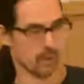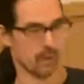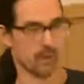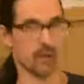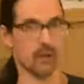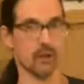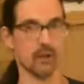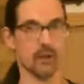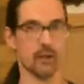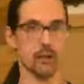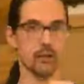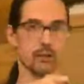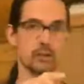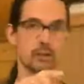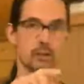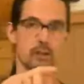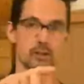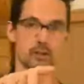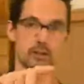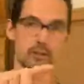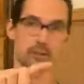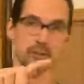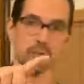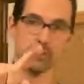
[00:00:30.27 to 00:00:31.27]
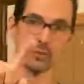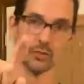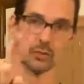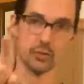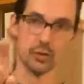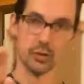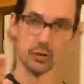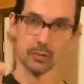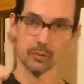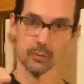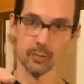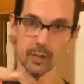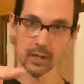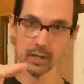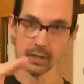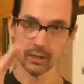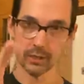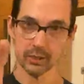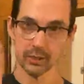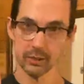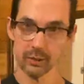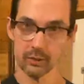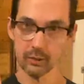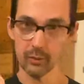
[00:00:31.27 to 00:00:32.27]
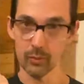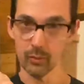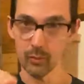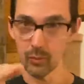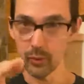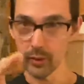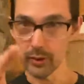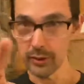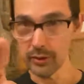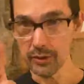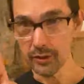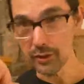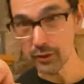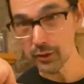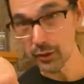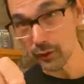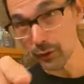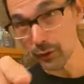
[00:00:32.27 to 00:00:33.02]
Uh, you can also do circumduction with your